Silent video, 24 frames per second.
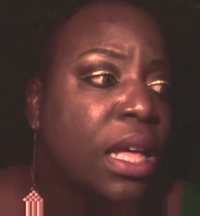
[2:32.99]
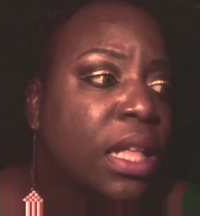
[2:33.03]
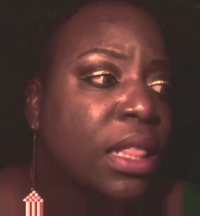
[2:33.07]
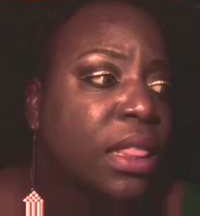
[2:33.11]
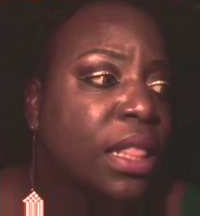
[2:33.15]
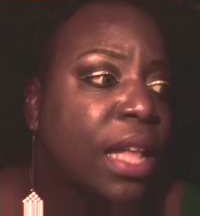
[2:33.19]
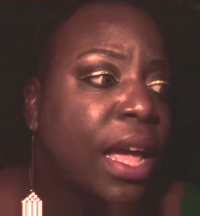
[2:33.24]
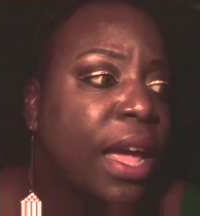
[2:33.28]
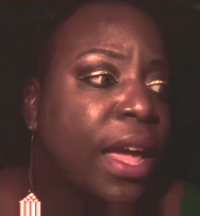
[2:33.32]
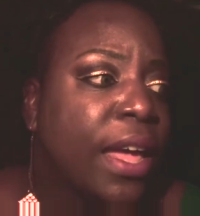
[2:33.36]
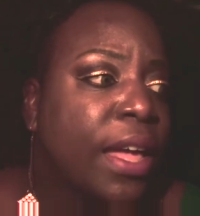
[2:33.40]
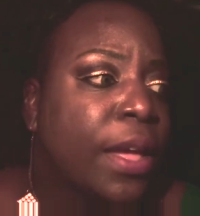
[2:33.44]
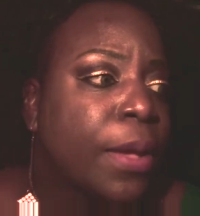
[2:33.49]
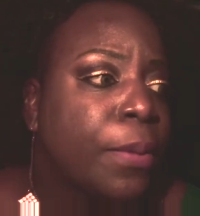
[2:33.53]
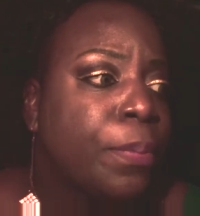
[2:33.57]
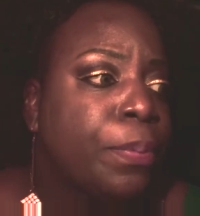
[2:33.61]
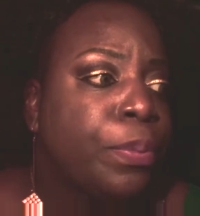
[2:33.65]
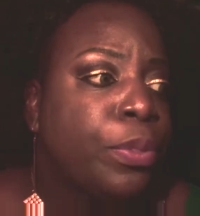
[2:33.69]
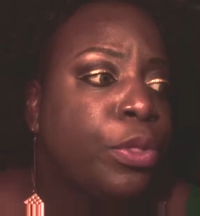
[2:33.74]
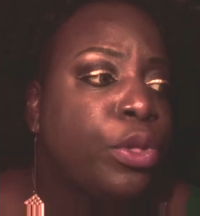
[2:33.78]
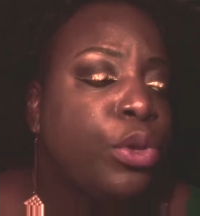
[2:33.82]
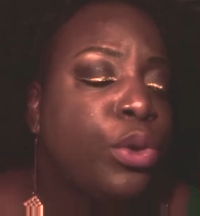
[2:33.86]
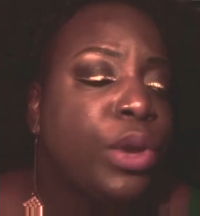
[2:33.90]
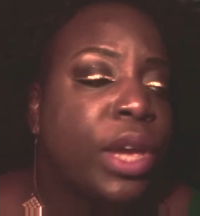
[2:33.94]
like,
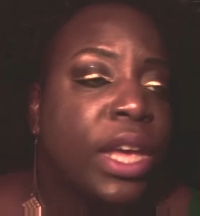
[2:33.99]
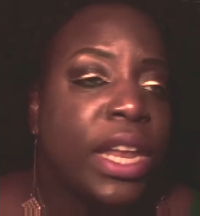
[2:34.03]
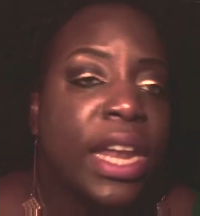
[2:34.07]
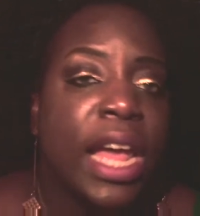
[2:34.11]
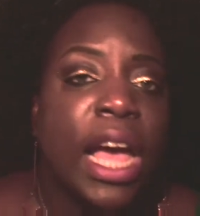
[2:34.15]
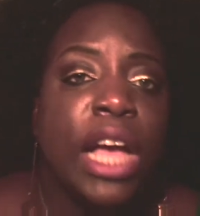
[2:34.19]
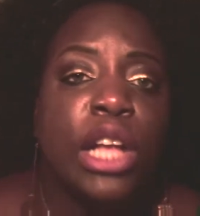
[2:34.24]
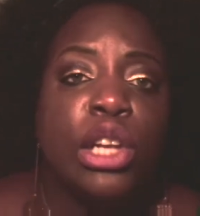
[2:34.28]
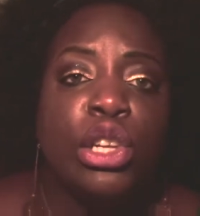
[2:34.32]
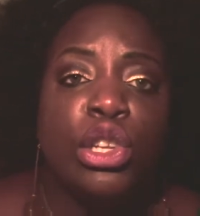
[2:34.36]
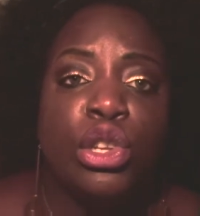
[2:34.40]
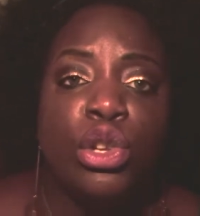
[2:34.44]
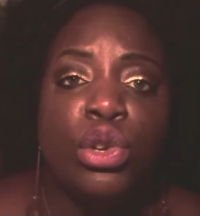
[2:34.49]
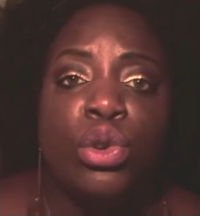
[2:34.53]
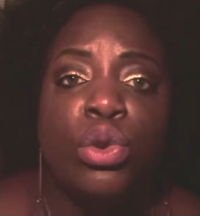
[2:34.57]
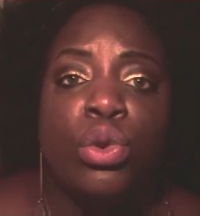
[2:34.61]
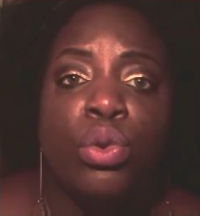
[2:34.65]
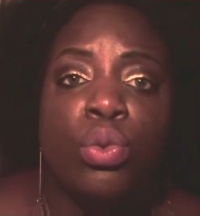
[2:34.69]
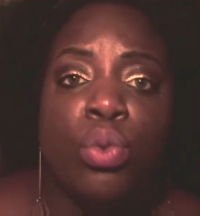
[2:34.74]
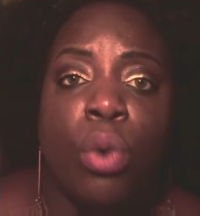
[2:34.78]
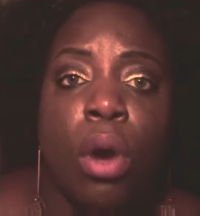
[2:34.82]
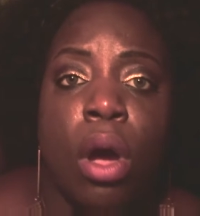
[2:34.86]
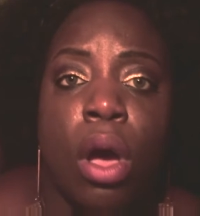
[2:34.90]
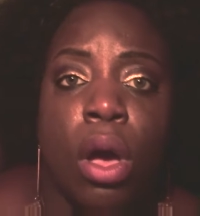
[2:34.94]
you cannot
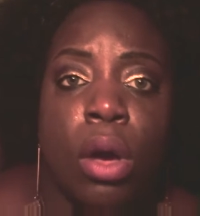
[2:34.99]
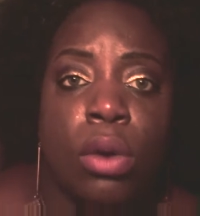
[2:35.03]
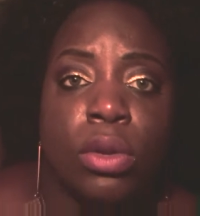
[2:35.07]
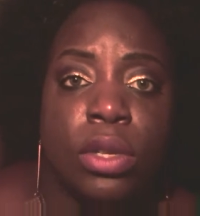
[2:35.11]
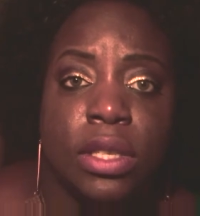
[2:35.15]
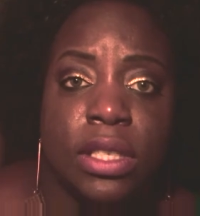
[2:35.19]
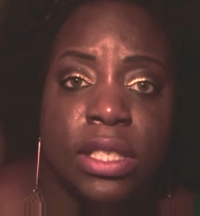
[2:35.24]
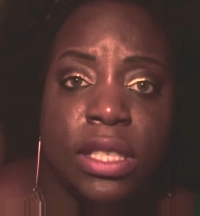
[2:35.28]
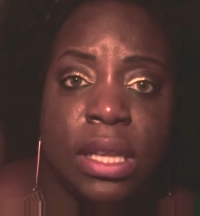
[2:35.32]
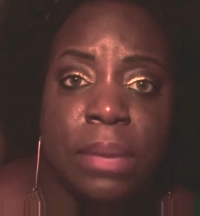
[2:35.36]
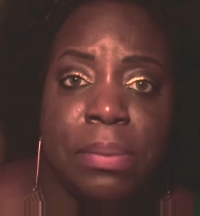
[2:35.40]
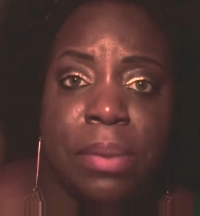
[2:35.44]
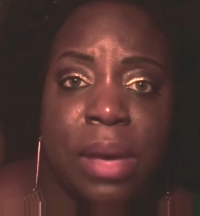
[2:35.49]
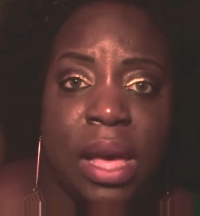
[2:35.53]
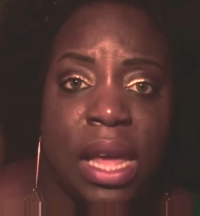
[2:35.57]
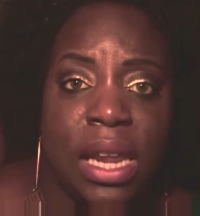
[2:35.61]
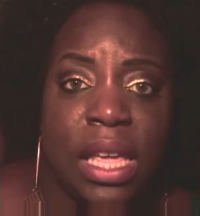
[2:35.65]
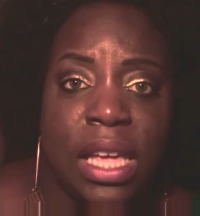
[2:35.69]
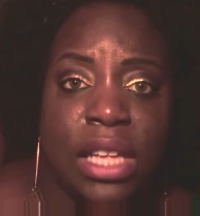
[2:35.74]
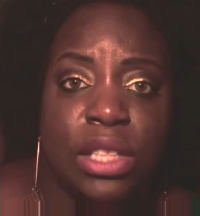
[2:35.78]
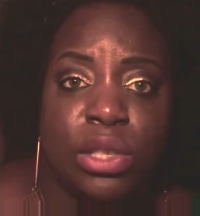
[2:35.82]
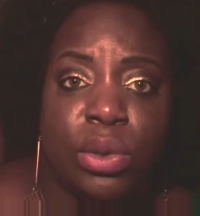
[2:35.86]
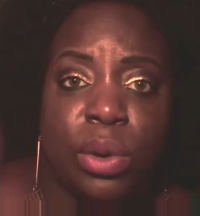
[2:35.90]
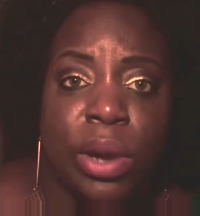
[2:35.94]
do wrong to
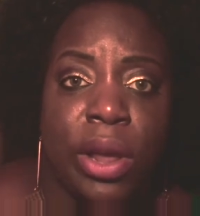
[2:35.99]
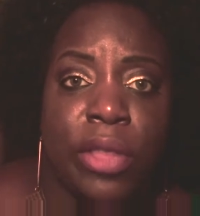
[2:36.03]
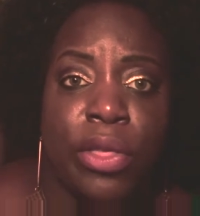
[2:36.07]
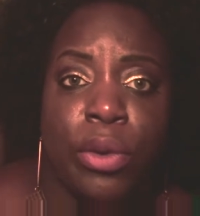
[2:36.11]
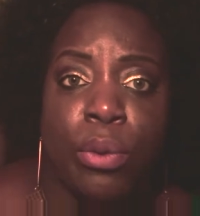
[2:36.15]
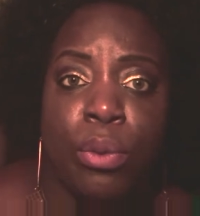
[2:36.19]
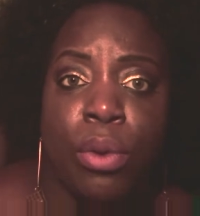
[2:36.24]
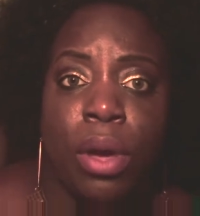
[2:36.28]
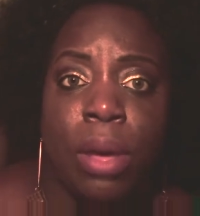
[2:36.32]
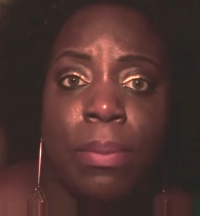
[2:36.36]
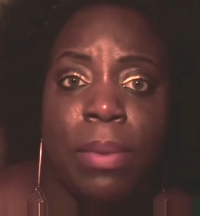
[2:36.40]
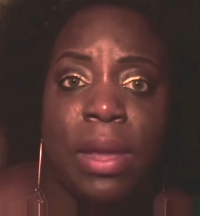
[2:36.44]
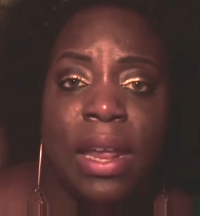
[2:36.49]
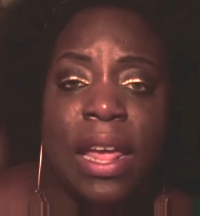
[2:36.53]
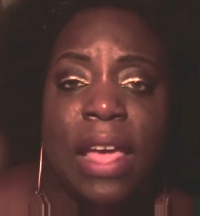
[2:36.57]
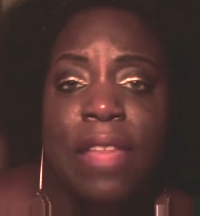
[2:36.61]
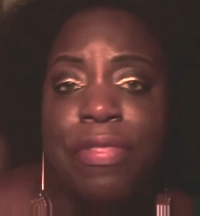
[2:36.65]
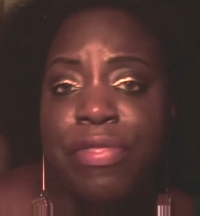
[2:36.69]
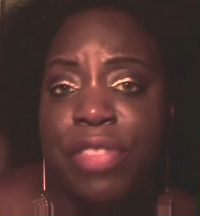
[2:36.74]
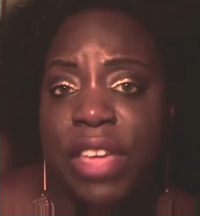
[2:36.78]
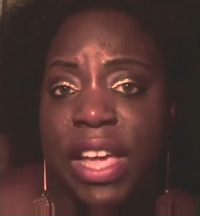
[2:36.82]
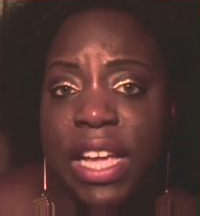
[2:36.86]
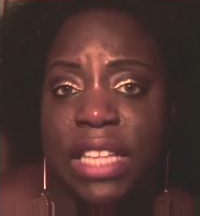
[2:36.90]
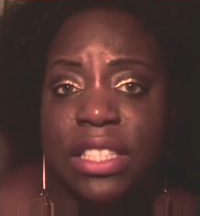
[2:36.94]
somebody, to another woman,
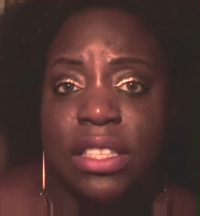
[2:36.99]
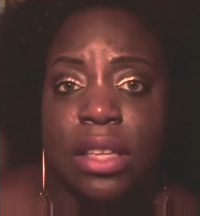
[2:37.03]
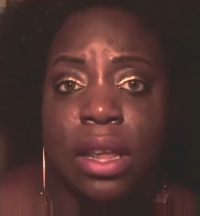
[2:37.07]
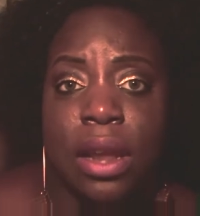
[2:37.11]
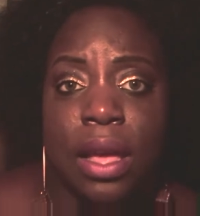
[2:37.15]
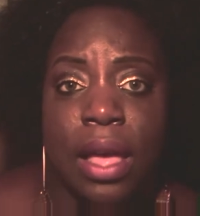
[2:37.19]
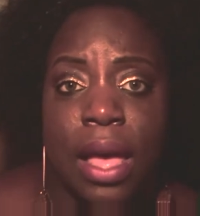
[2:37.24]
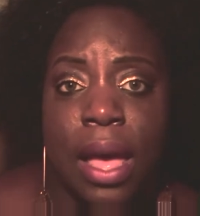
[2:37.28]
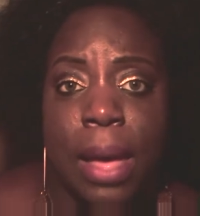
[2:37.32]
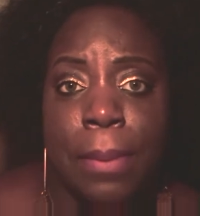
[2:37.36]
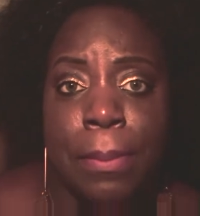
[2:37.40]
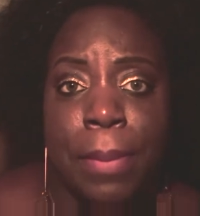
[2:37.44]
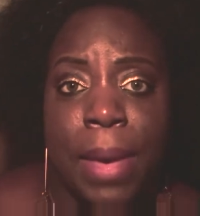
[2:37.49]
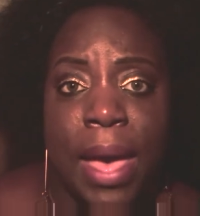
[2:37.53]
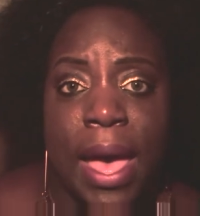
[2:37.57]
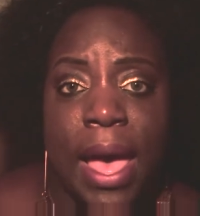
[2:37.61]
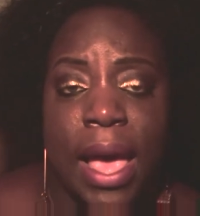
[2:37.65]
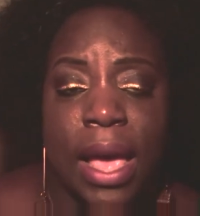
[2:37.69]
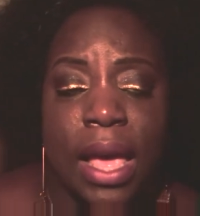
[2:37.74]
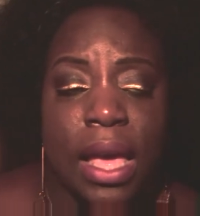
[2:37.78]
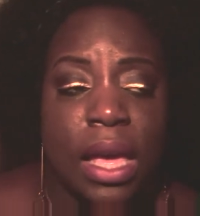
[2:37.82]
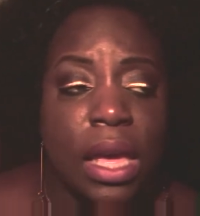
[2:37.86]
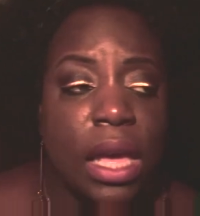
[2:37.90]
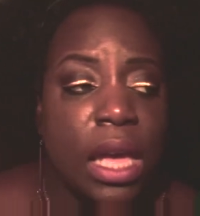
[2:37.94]
and think it's gonna come
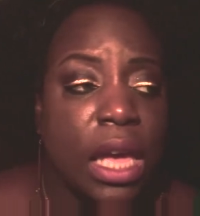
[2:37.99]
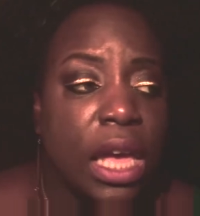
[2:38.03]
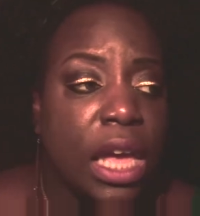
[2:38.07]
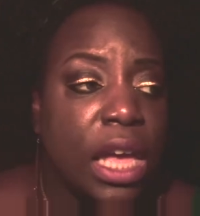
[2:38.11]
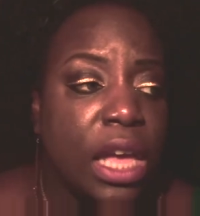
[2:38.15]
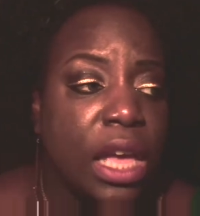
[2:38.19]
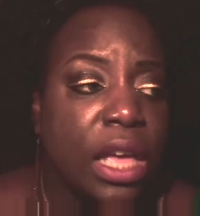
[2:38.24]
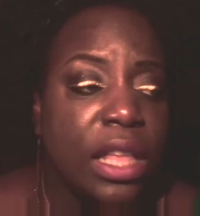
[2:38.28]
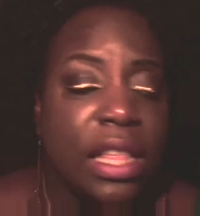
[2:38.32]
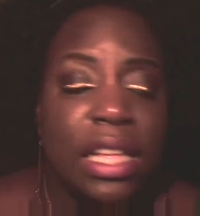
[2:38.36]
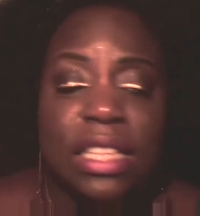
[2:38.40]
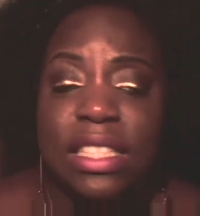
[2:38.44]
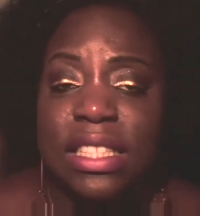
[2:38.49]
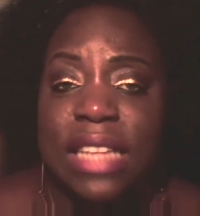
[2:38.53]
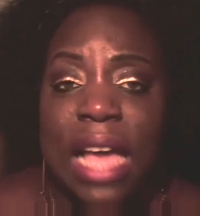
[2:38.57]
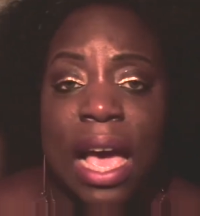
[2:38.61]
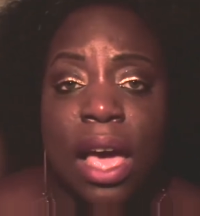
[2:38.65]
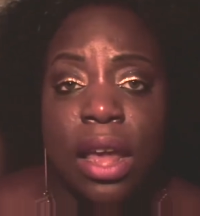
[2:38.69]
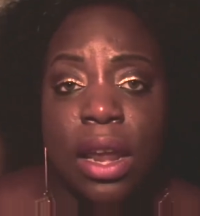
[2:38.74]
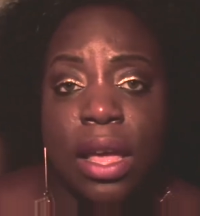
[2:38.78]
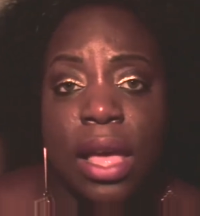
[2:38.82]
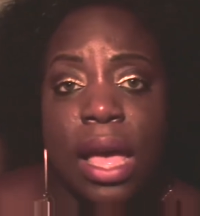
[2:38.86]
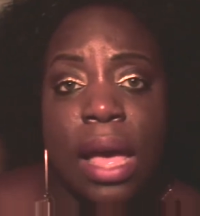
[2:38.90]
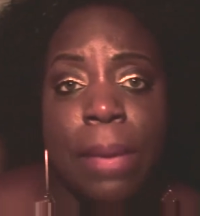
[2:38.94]
back. It's
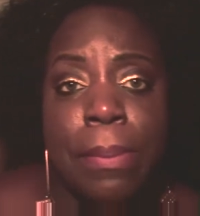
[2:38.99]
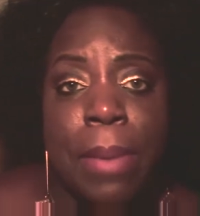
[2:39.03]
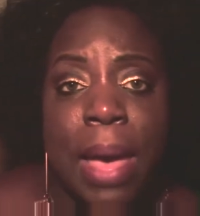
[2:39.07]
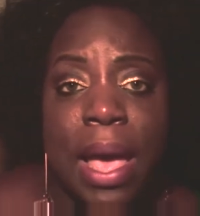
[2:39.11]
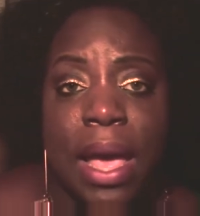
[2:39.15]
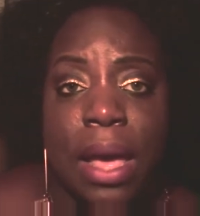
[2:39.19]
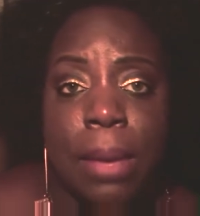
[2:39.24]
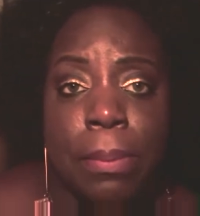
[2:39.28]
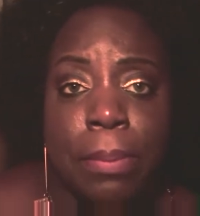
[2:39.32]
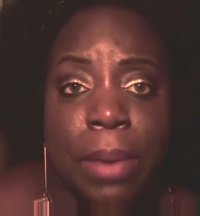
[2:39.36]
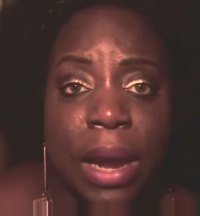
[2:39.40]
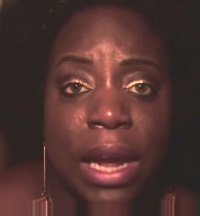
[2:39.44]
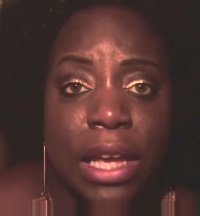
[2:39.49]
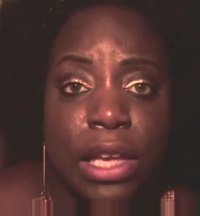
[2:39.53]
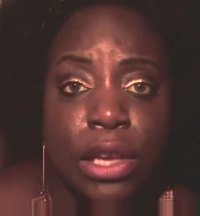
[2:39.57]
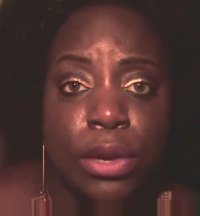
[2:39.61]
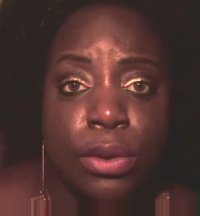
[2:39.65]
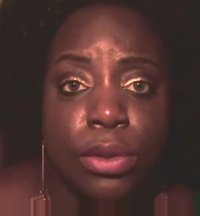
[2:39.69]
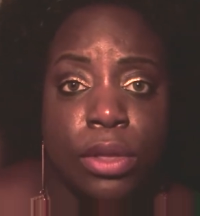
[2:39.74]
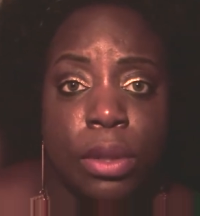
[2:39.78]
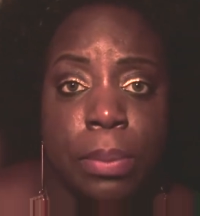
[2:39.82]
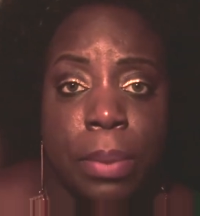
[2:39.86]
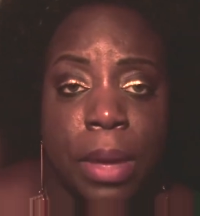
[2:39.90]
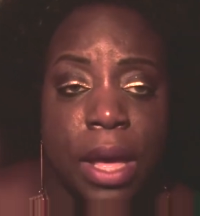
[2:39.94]
not gonna come back and bite
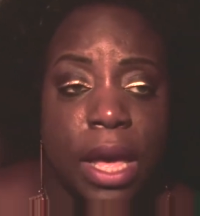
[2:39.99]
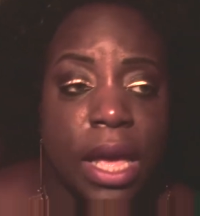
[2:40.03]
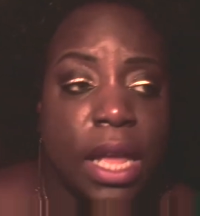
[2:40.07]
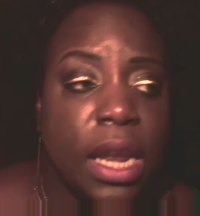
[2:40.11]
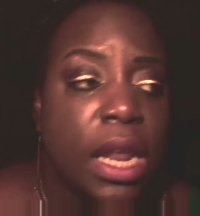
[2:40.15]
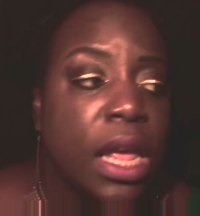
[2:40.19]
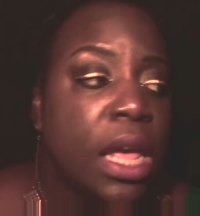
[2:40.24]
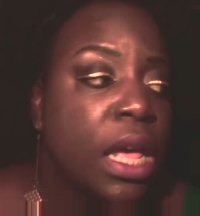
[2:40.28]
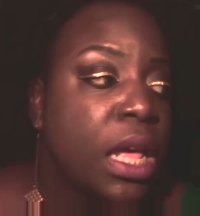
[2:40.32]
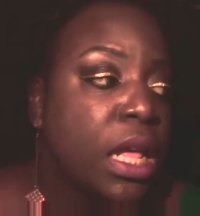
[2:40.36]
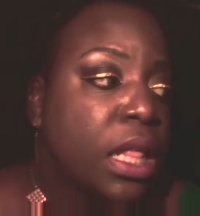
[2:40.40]
you in the butt.